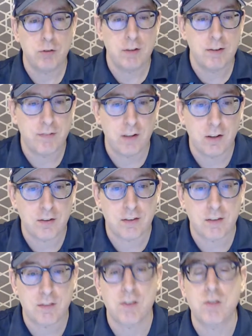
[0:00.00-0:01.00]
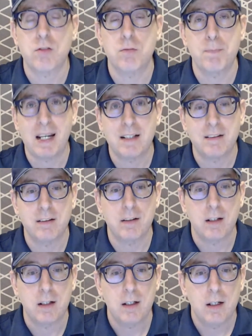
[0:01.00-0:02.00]
first suspected
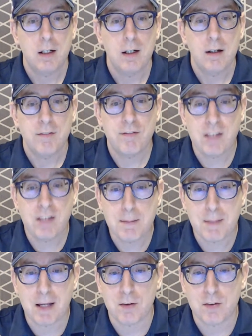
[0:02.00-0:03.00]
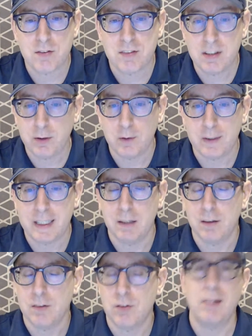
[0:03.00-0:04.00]
female serial
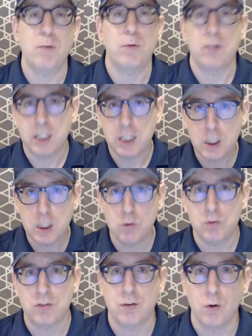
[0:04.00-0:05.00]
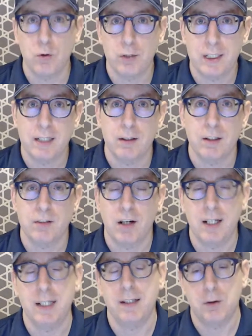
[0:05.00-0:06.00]
killer. So this was a huge story here in
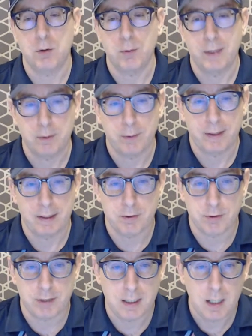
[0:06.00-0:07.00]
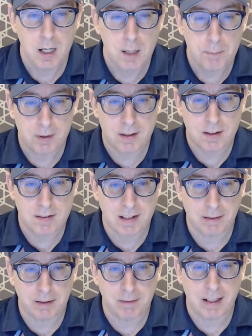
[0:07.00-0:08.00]
Thailand in 2023. But
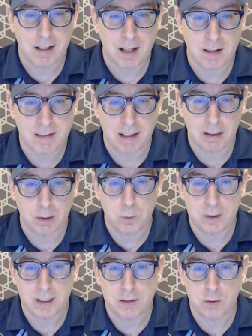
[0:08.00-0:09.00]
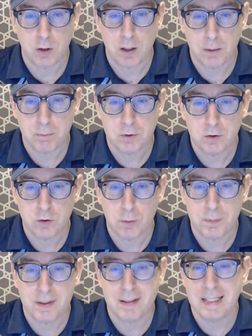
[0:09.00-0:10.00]
Srettha Sadawat,
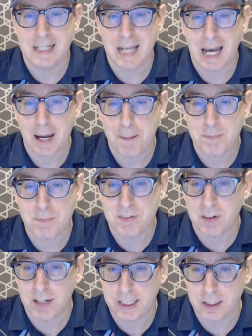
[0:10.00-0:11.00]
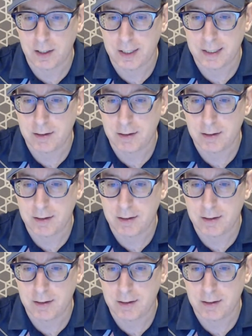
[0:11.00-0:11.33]
dubbed the cyanide